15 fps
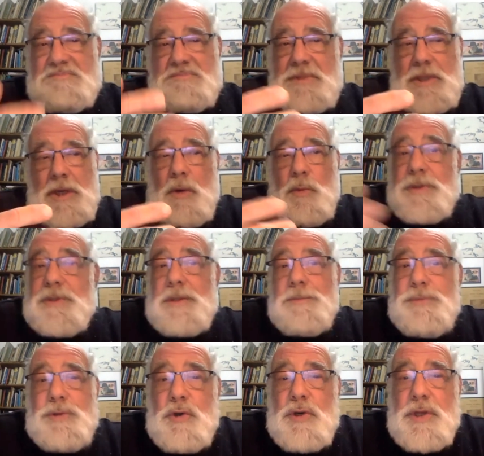you know, with
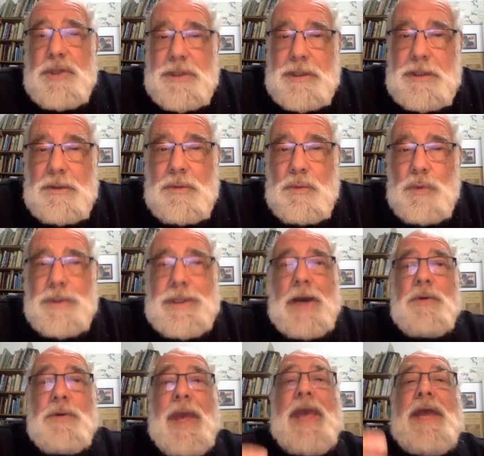impunity,
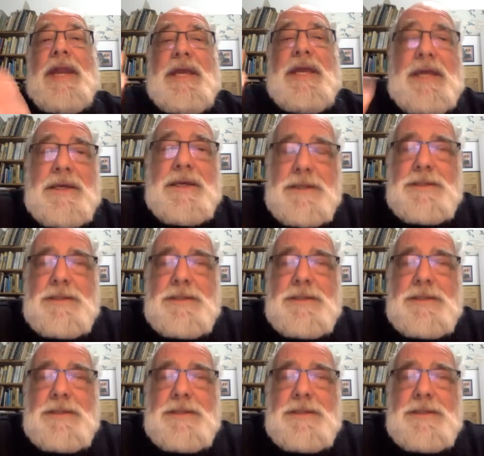without any